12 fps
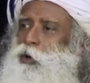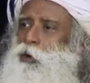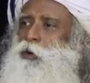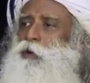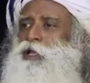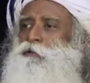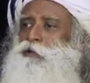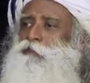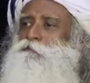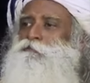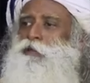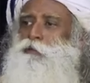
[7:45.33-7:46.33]
Only
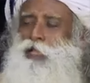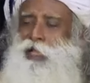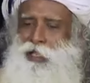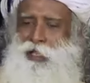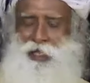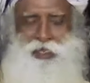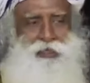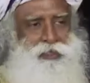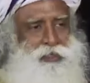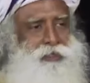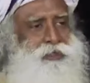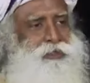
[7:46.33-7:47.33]
when feminine
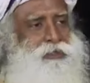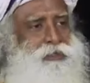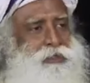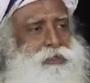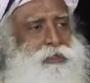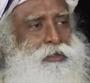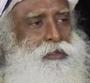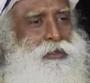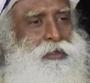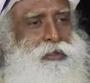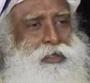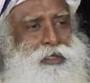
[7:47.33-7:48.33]
enters,
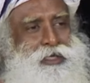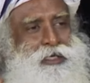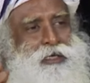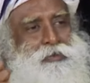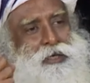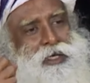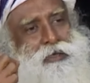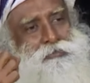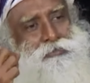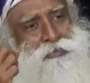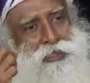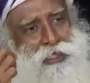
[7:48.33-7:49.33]
it can
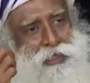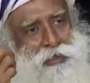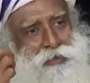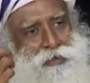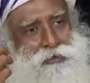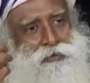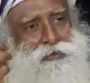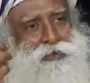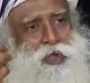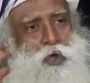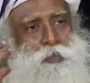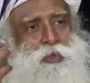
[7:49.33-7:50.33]
become little
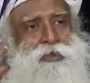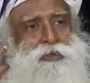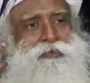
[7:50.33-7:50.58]
open.